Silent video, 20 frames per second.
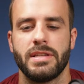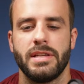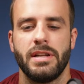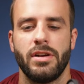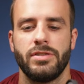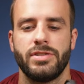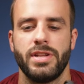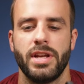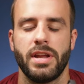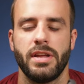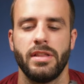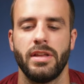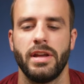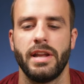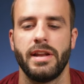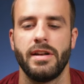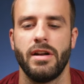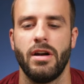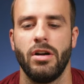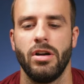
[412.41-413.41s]
an
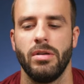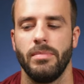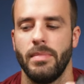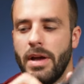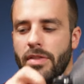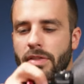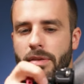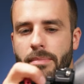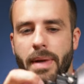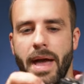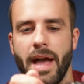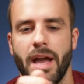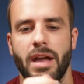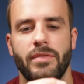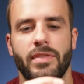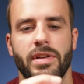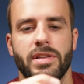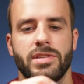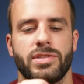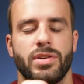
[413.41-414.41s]
articulating arm on the back
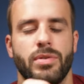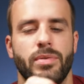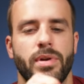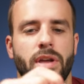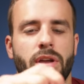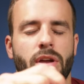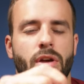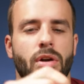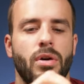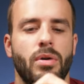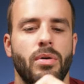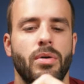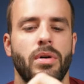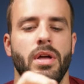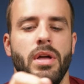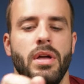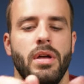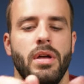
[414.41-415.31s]
of it so it can go